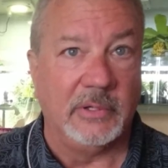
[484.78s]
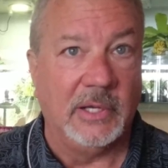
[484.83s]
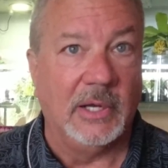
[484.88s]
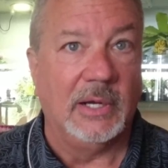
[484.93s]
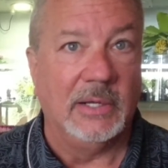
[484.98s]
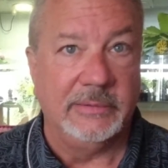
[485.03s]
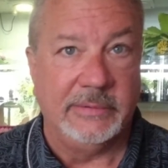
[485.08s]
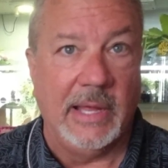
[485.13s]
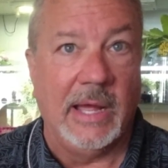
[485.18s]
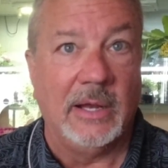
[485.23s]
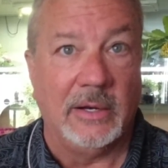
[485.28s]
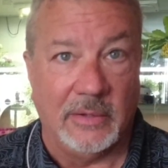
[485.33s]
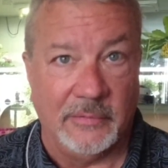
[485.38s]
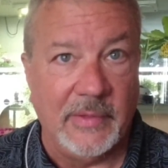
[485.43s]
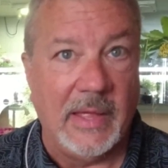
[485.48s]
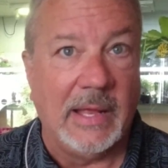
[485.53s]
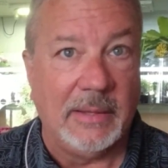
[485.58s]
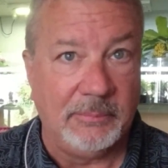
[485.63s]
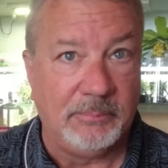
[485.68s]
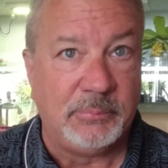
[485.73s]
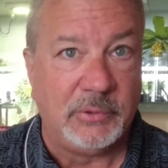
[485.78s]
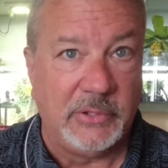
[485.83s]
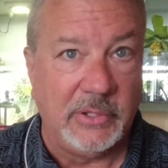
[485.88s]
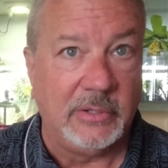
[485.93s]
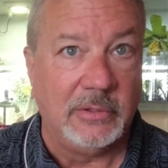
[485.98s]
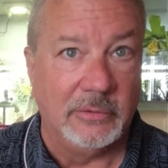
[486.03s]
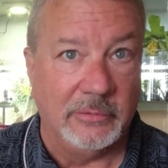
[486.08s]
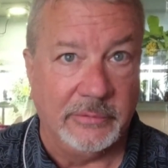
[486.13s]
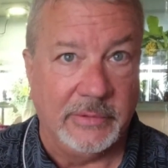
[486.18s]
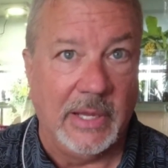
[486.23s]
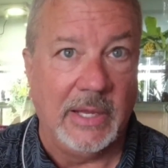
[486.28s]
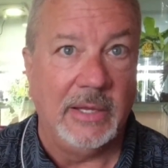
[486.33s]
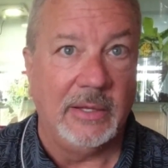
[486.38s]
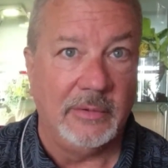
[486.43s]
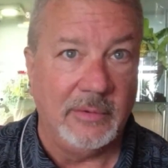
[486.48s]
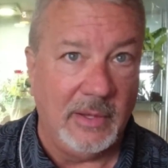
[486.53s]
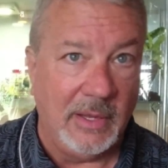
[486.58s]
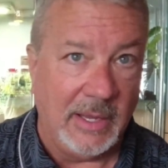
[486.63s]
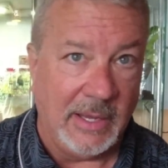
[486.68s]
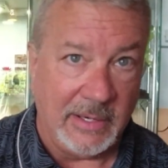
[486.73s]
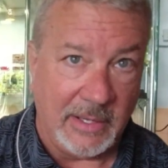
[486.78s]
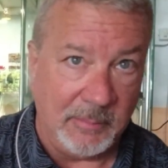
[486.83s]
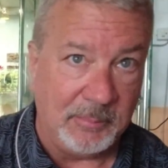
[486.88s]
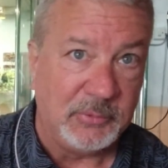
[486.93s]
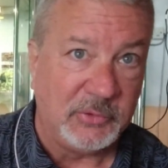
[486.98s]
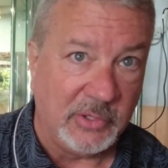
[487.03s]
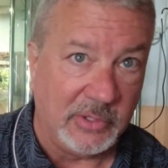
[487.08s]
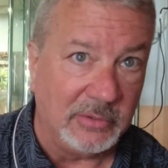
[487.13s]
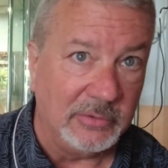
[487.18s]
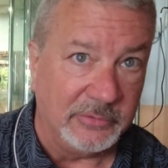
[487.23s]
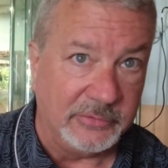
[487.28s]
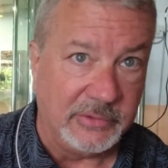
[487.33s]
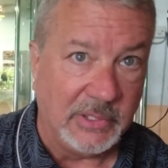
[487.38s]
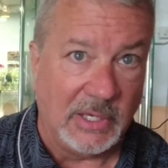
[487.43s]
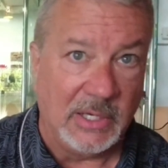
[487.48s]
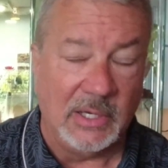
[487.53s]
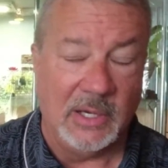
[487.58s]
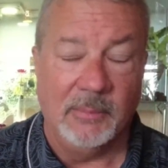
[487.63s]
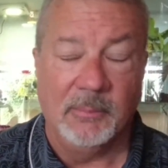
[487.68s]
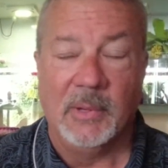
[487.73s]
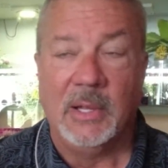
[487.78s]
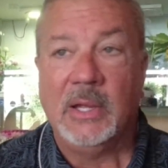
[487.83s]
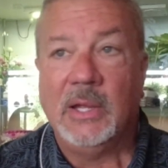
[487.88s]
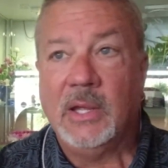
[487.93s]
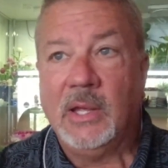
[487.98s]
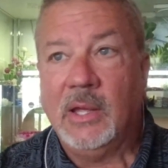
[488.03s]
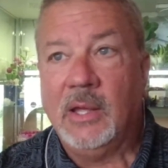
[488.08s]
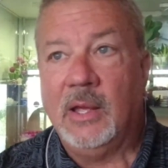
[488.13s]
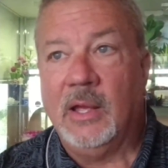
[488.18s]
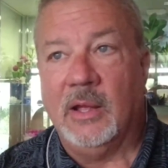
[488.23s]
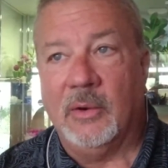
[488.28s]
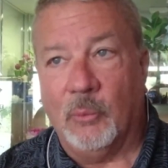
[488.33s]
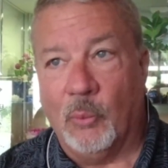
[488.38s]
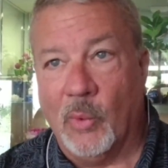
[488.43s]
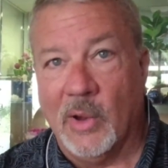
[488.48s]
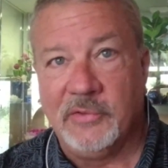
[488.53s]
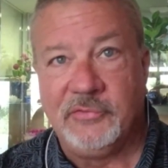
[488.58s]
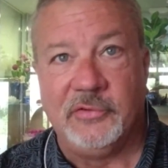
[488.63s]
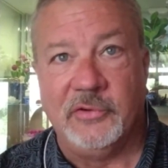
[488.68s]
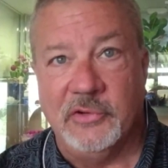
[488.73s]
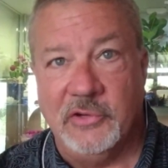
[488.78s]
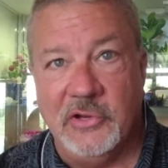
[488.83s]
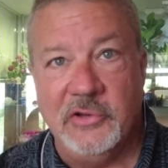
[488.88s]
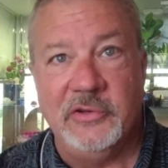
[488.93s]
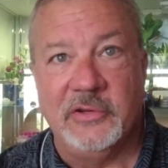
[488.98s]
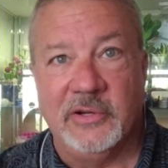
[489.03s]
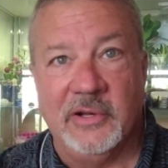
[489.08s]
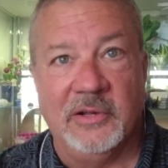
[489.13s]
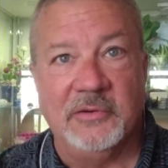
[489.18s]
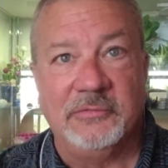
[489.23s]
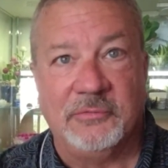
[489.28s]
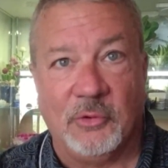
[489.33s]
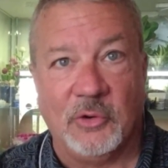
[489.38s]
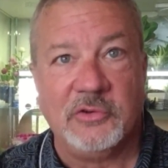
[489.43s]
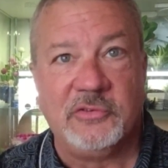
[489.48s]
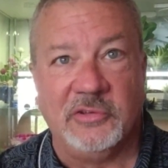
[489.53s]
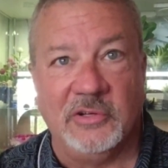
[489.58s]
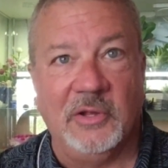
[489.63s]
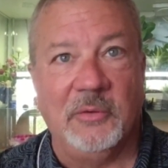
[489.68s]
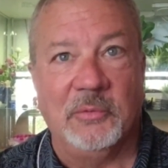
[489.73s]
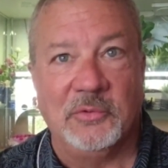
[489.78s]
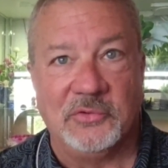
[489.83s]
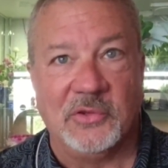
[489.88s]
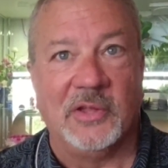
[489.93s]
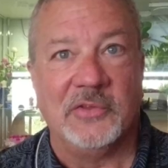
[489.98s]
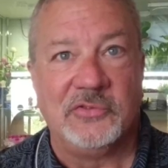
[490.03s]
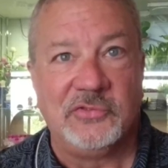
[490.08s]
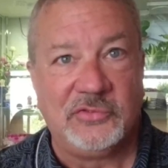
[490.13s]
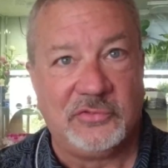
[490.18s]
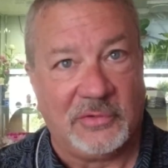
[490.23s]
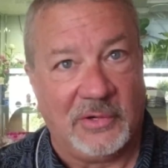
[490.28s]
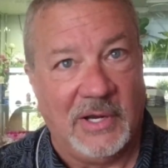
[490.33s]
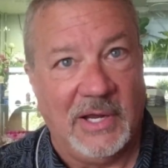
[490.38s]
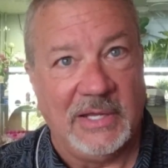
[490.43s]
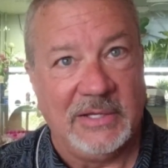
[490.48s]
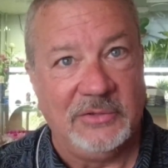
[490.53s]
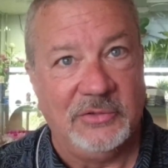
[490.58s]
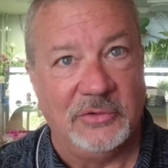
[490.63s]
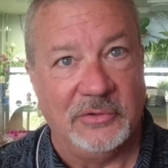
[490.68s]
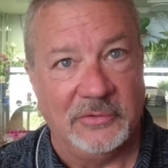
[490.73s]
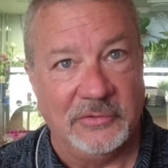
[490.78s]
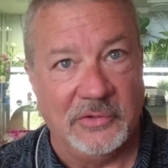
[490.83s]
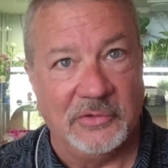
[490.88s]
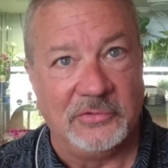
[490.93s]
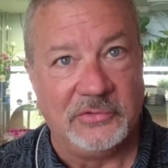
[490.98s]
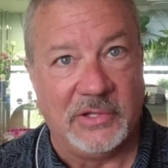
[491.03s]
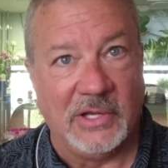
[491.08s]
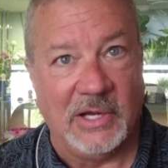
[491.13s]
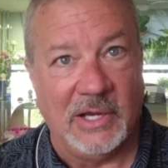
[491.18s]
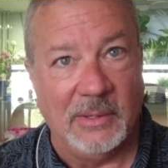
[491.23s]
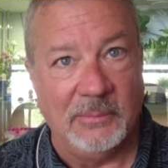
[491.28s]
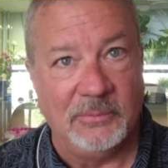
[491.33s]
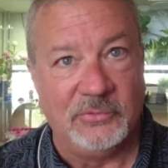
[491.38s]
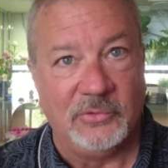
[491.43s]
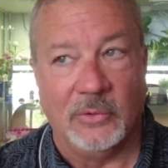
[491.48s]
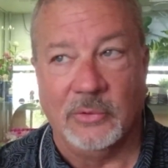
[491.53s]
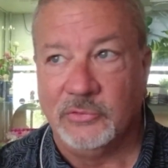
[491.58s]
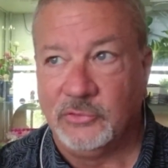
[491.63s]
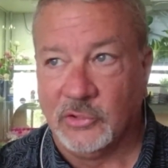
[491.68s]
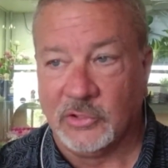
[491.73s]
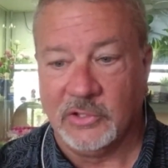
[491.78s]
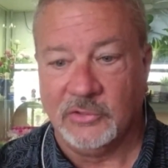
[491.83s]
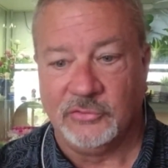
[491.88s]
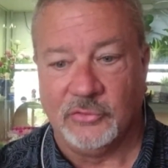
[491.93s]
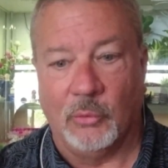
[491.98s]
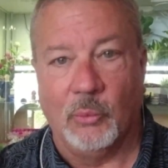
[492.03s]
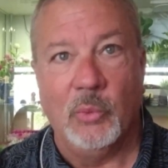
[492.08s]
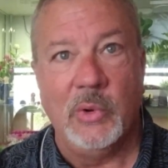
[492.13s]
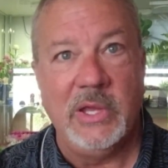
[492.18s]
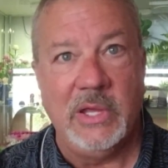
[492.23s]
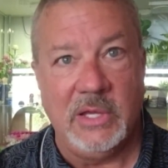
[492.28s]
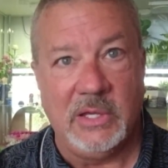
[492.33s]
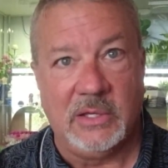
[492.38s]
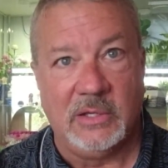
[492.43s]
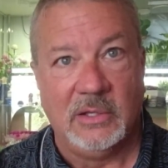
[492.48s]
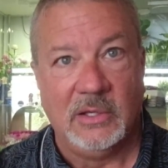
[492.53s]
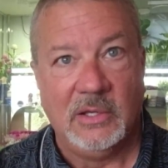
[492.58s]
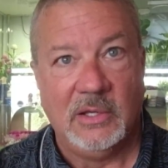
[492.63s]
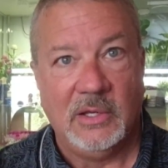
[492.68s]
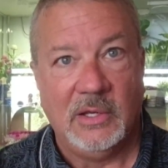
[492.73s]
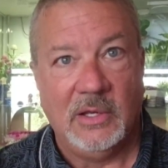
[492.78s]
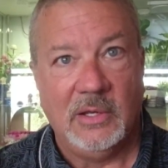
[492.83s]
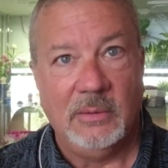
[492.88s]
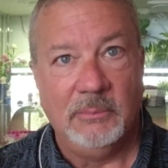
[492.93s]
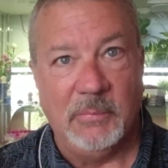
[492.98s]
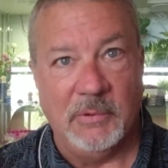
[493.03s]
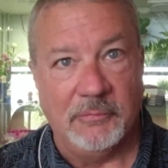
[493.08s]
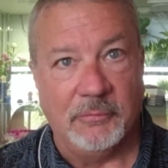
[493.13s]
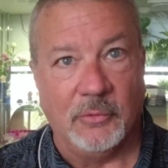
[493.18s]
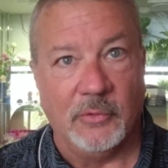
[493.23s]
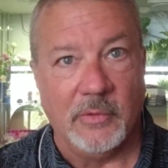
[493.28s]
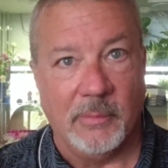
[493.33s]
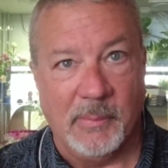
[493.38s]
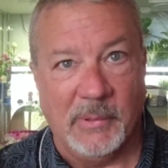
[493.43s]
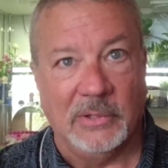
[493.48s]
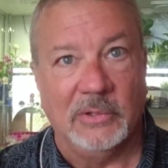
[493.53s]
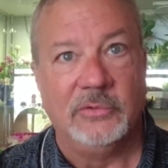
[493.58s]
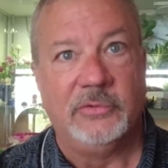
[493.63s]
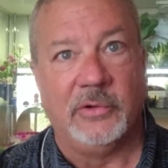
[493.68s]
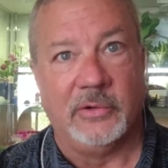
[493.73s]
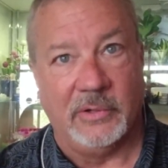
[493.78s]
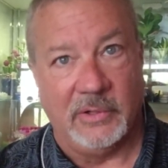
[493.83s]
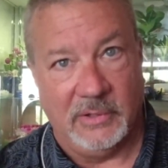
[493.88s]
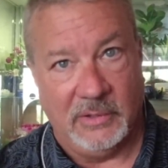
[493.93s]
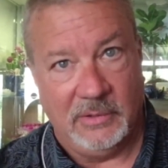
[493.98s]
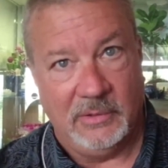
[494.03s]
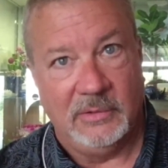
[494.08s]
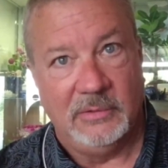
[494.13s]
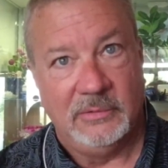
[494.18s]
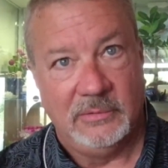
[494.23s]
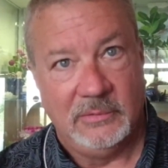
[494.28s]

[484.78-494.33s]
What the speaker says: had gone down on that particular day at a particular time. Western Union, unfortunately, was on strike during this time, so it took us a week before the military